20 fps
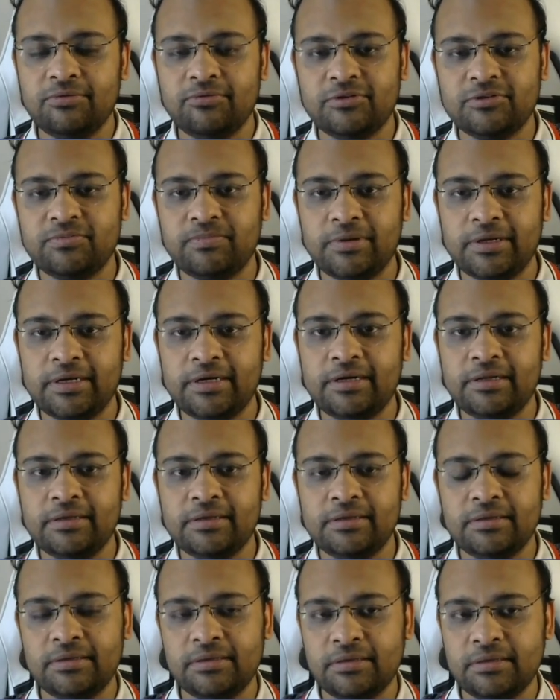was played,
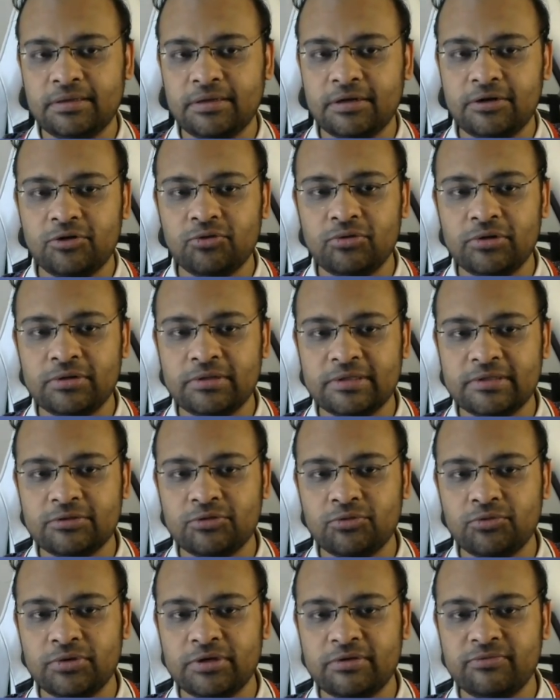controlling this
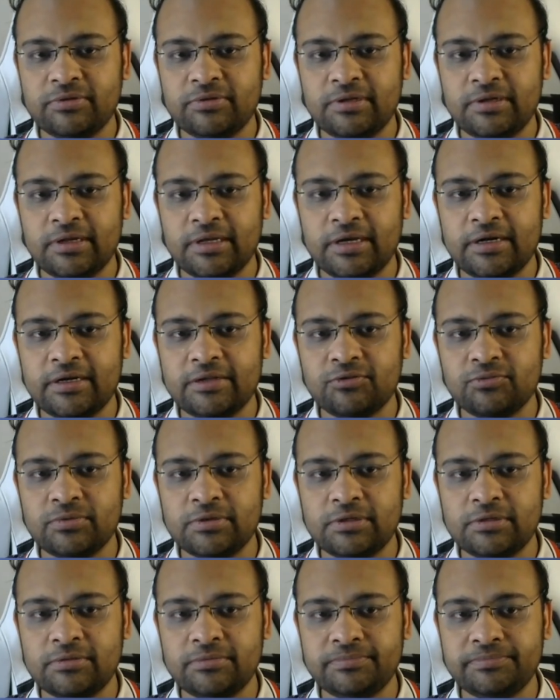square with the knight as
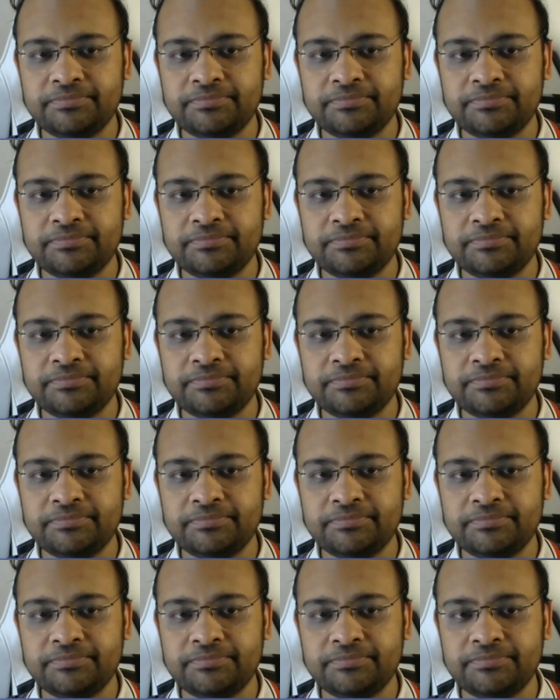well.